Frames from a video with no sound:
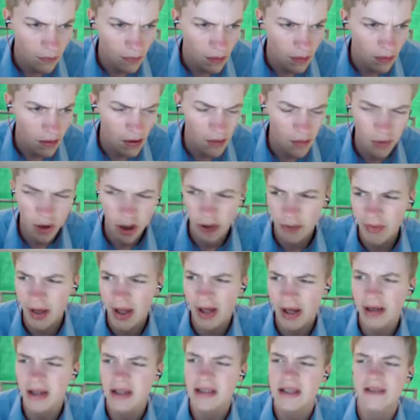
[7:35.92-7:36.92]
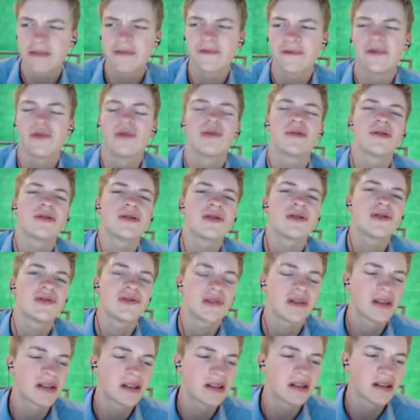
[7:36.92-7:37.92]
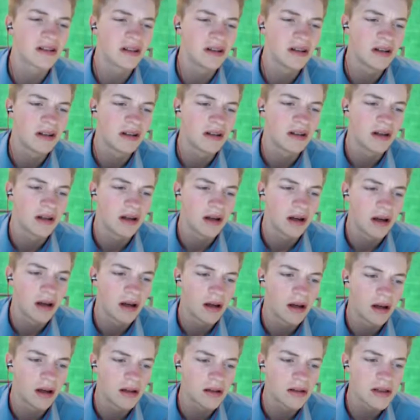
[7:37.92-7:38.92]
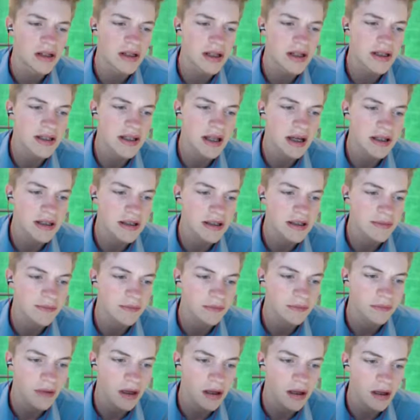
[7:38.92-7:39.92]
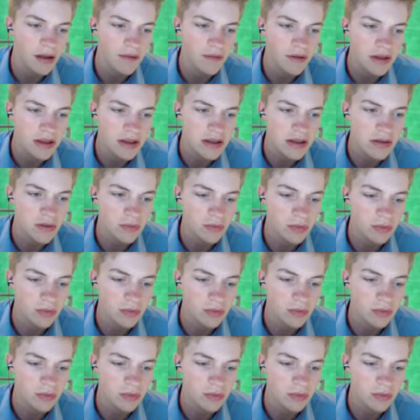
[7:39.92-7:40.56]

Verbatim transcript: Come on, a man needs his food and drink. And she's nice. I give her soup.